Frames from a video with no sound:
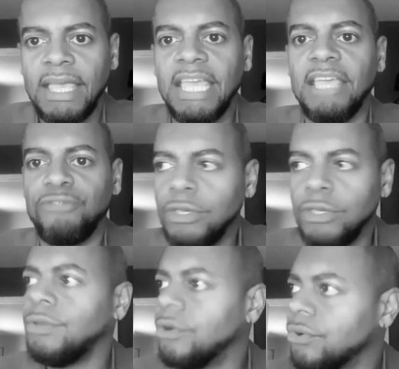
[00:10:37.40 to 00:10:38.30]
If
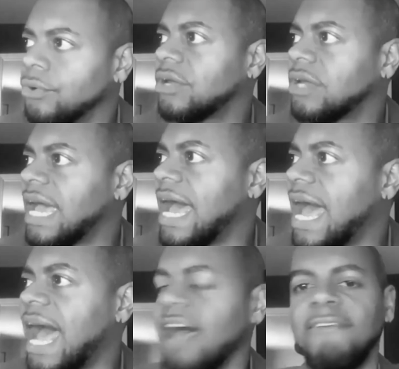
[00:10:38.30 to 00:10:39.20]
you look
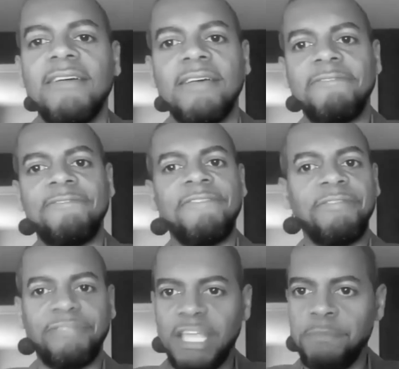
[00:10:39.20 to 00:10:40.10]
at
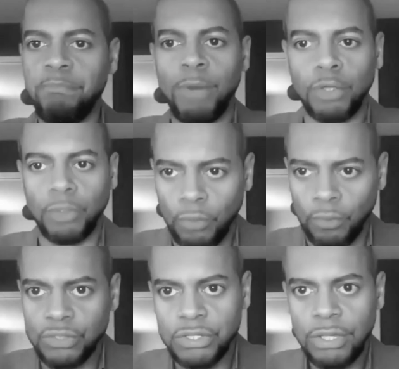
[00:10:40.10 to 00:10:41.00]
50
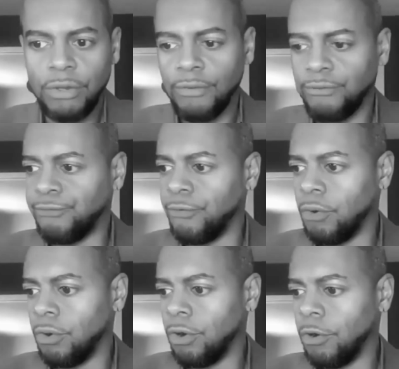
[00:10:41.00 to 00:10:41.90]
models
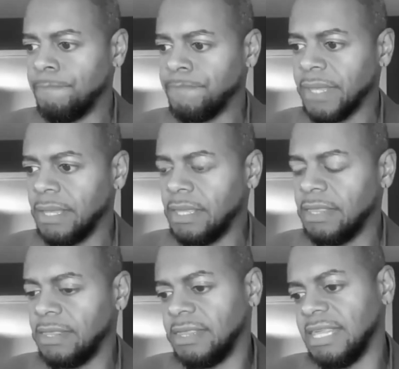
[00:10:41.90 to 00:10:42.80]
for
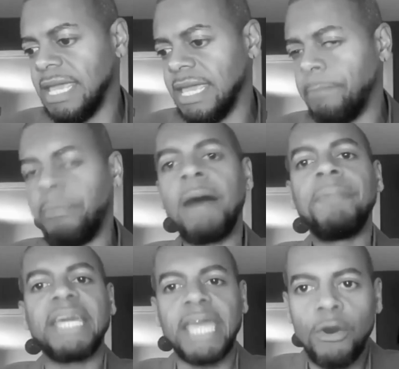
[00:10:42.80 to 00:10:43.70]
the
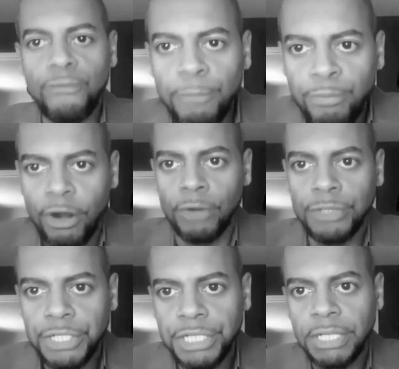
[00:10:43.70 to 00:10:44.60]
public health
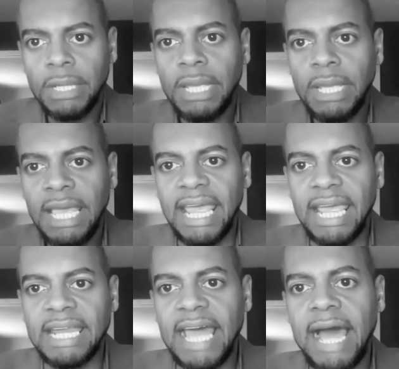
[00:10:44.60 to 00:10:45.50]
approach
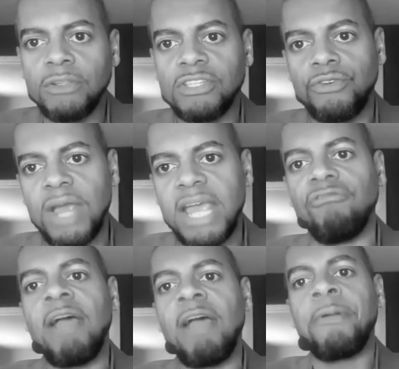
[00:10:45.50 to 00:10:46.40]
in how to
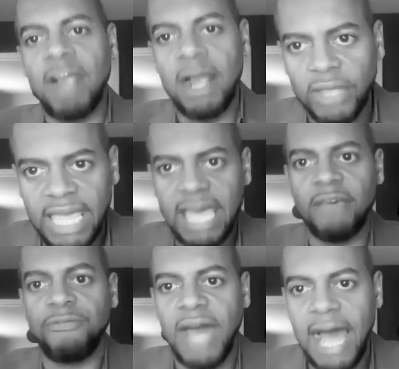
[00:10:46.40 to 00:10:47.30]
create wraparound
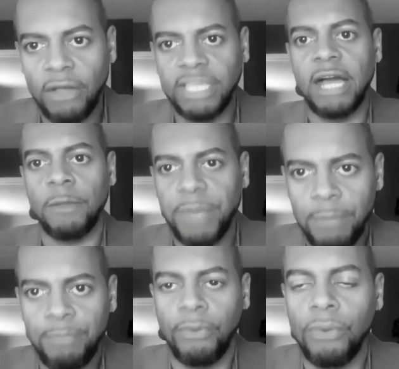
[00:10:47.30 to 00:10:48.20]
care for our young
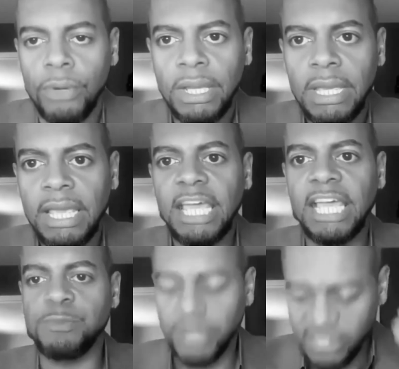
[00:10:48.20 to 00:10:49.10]
people,
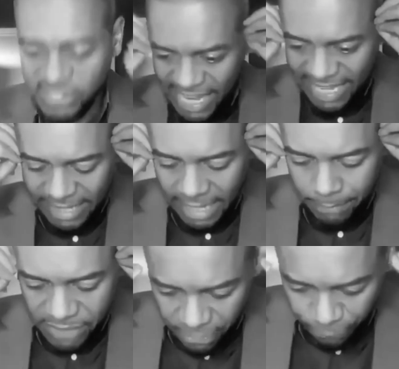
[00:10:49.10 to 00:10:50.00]
it's because I
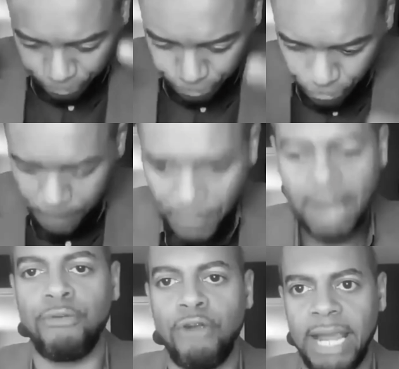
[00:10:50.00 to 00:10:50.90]
dumped it from
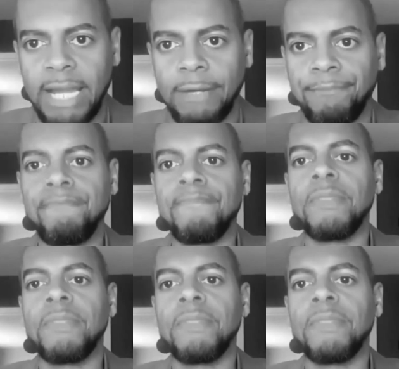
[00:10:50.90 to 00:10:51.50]
my brain